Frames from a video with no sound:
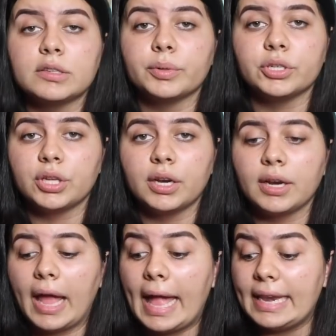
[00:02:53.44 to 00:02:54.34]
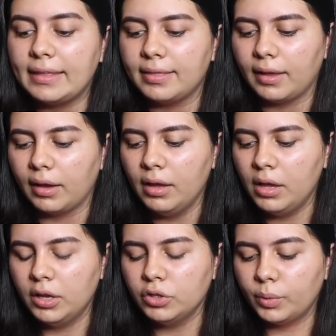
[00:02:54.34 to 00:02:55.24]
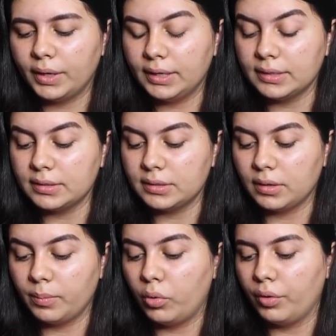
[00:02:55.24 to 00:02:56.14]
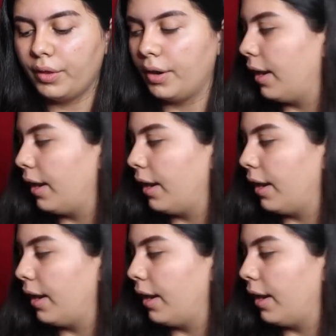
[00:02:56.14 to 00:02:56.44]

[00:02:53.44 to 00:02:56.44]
is appreciated. Anything. 20 is more than